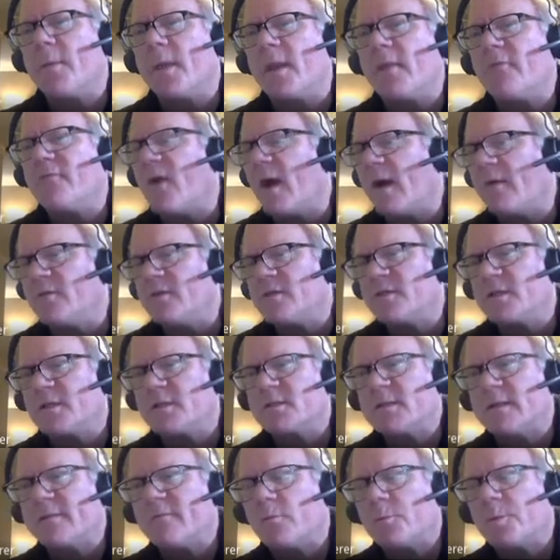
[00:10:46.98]
many 5 and
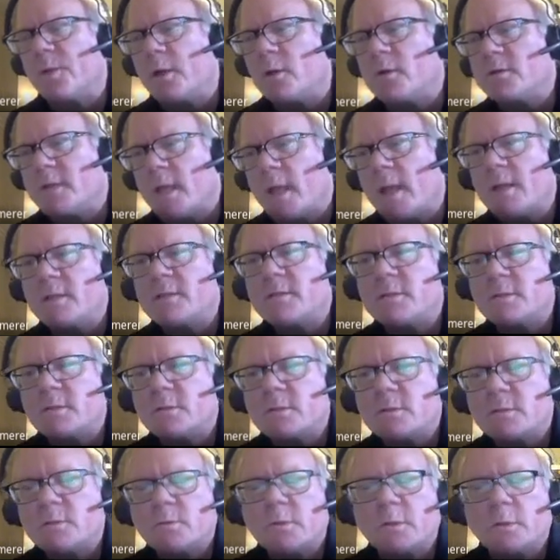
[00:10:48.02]
6 level players. And as
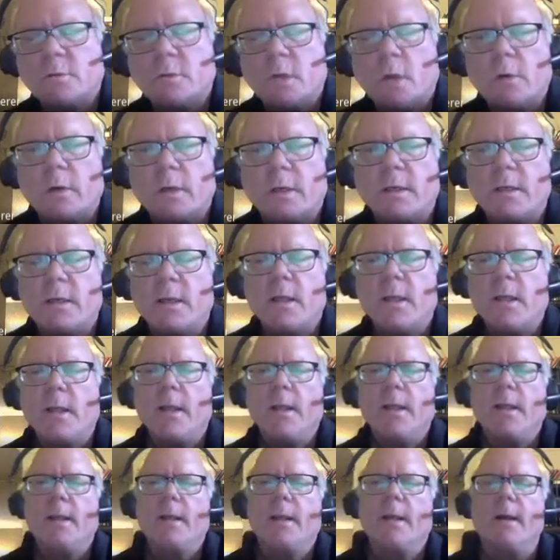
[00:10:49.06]
you noted,
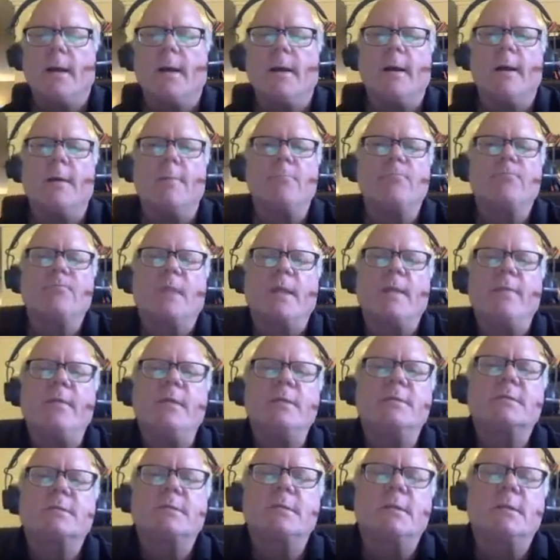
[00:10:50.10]
in
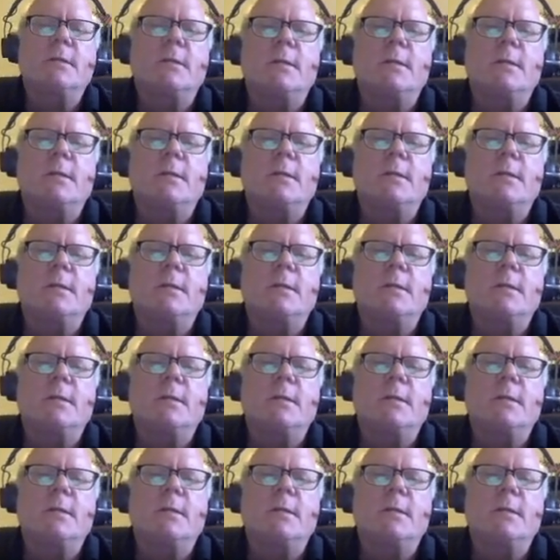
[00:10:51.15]
this,